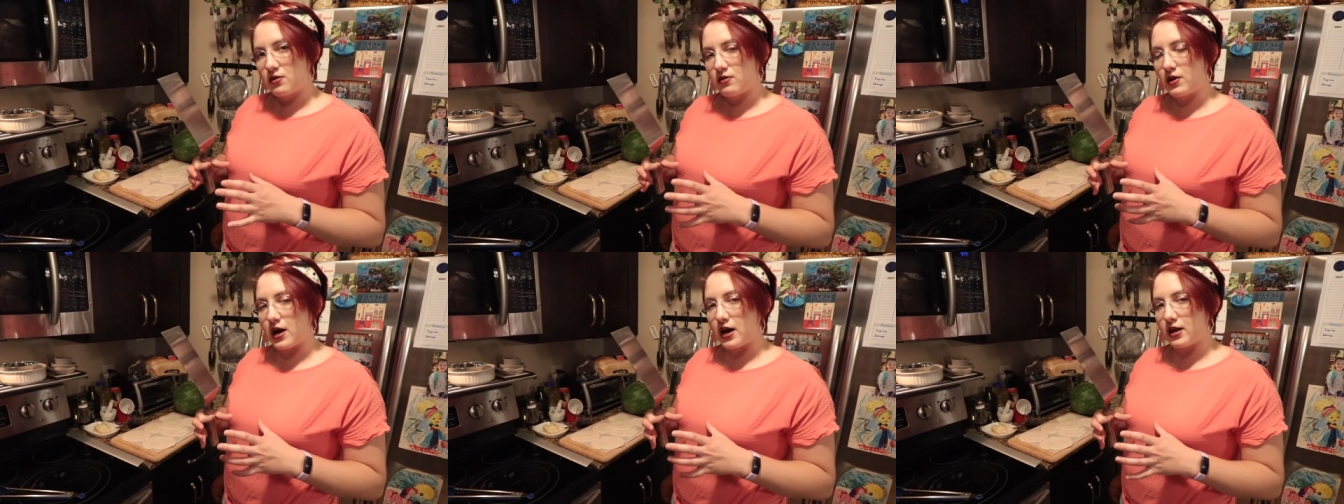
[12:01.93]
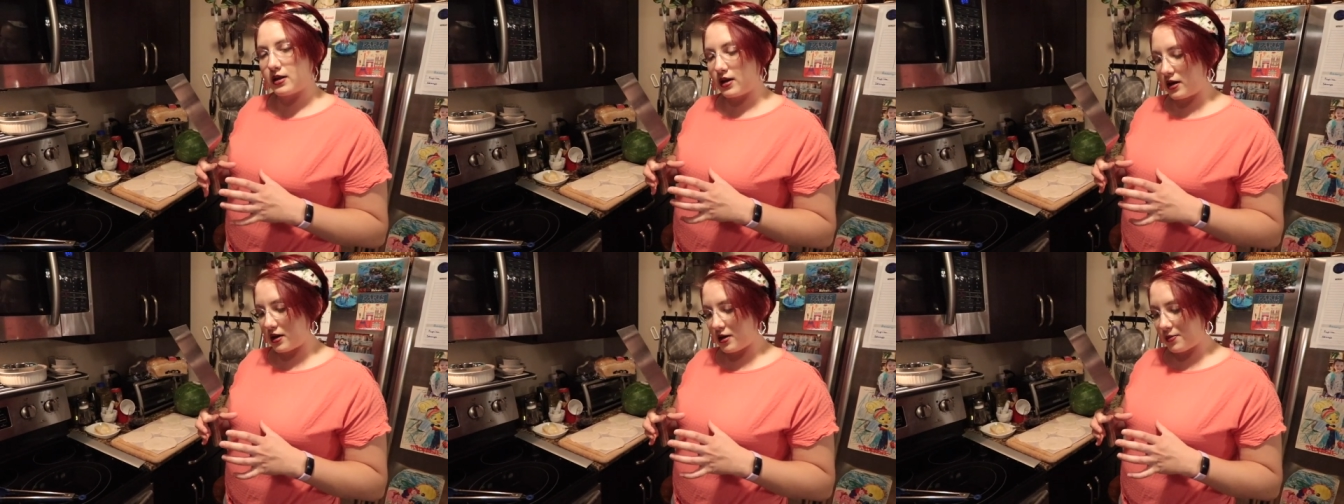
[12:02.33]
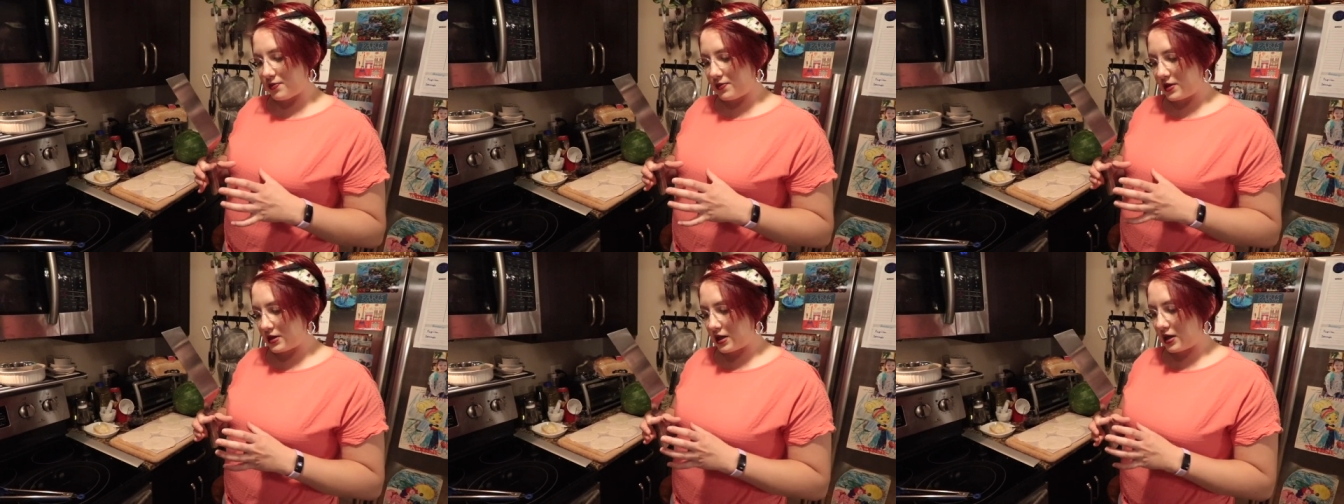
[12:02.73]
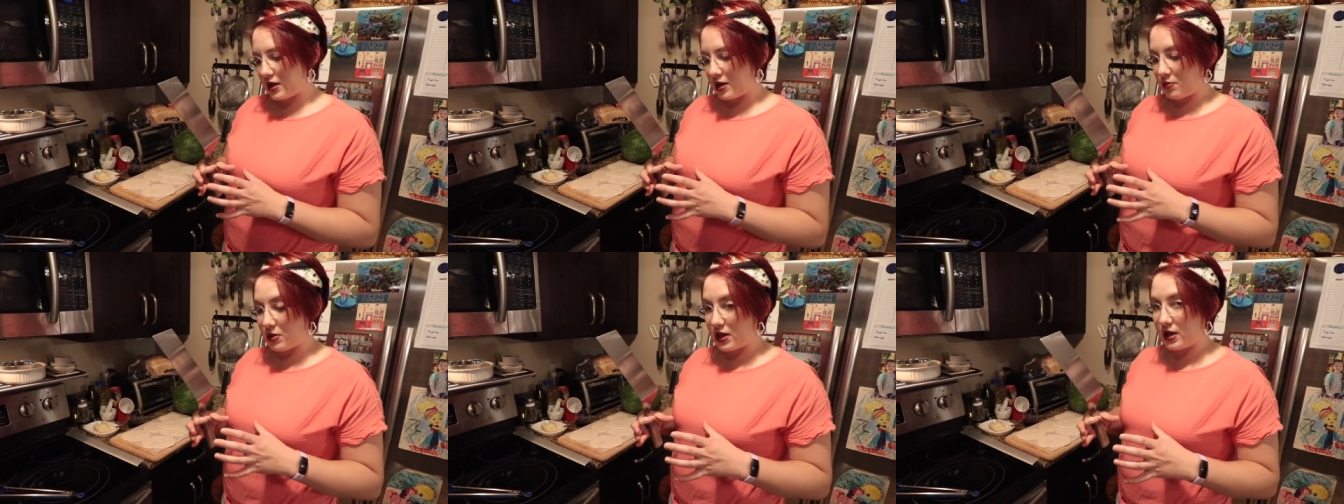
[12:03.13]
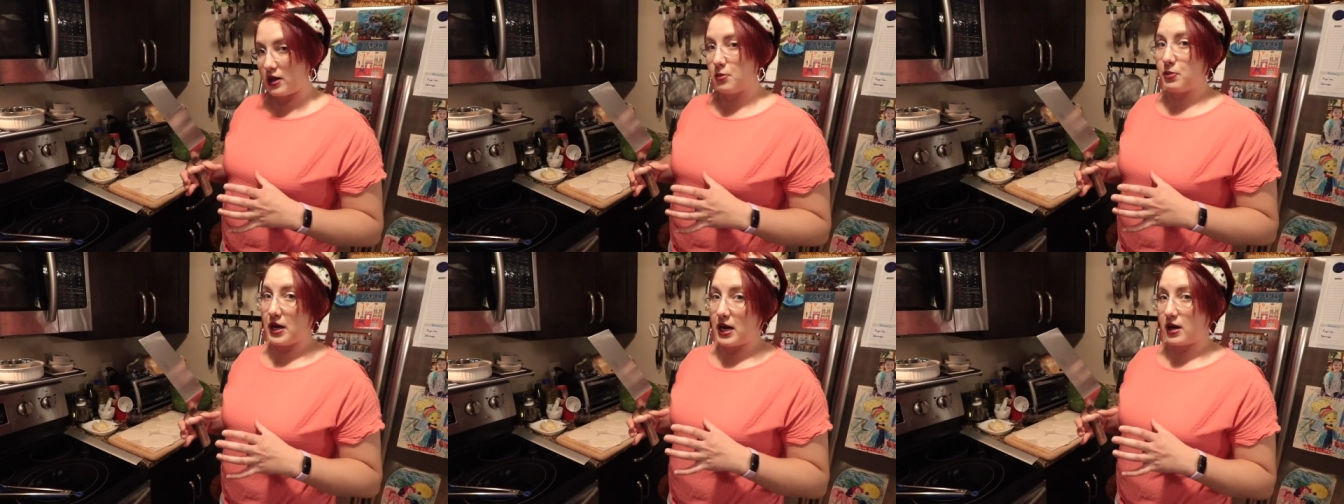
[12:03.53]
Right, like a it's gonna like be
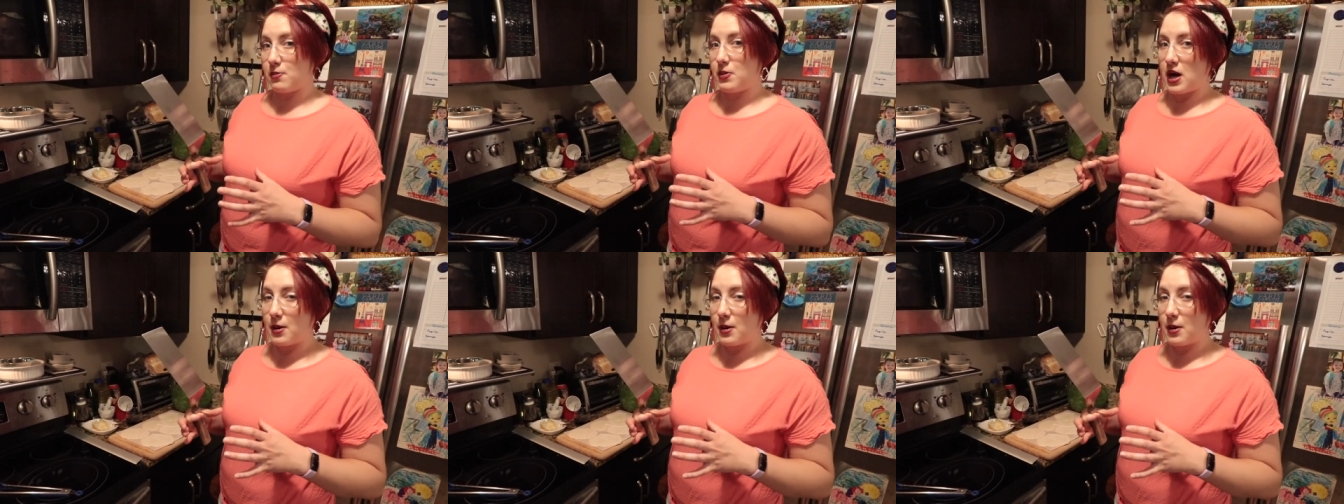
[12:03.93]
like a bag of